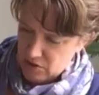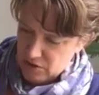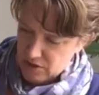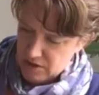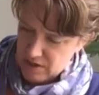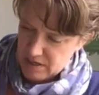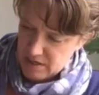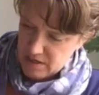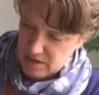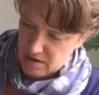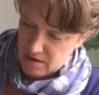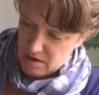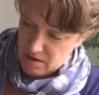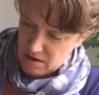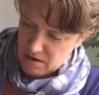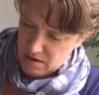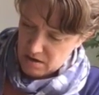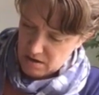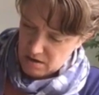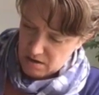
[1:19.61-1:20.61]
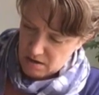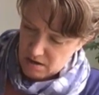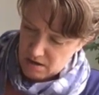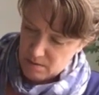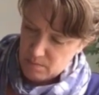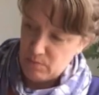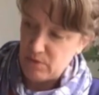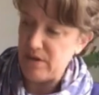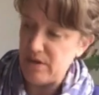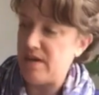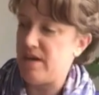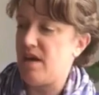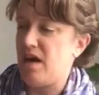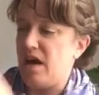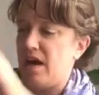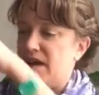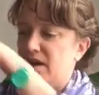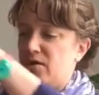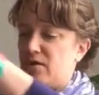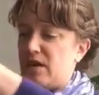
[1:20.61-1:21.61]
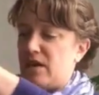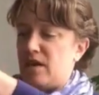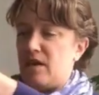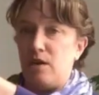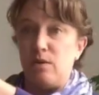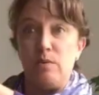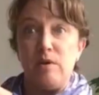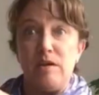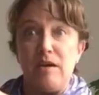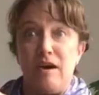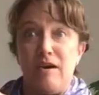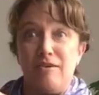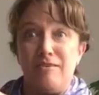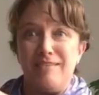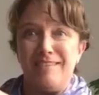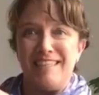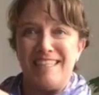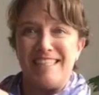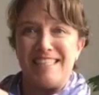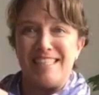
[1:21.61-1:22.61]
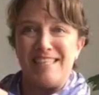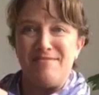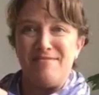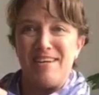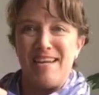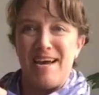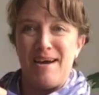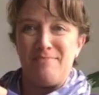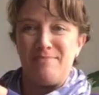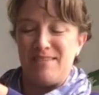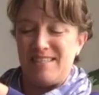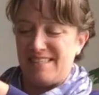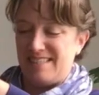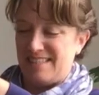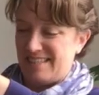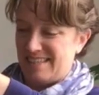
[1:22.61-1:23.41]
turn it on pretty high. Okay, here we go. Let's see what happens.